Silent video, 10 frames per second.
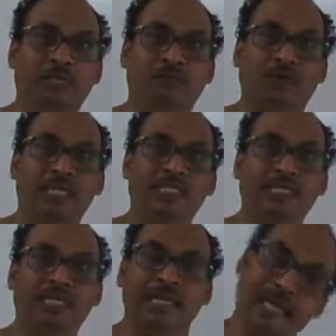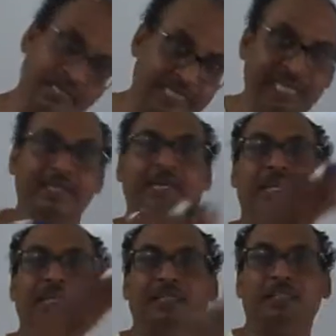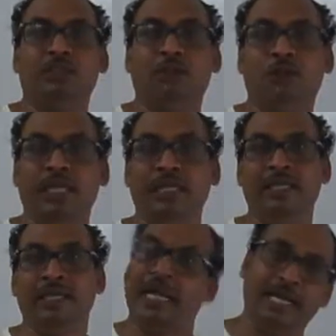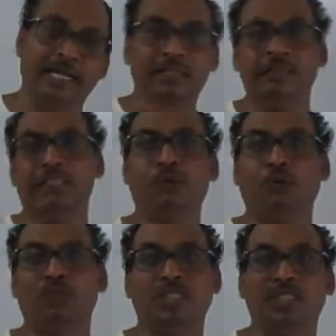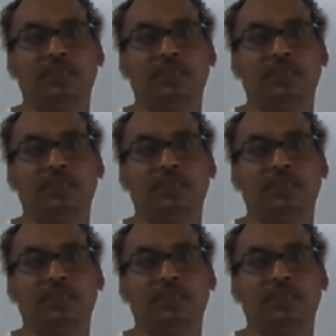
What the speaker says: difference, and then current is flowing, and in this process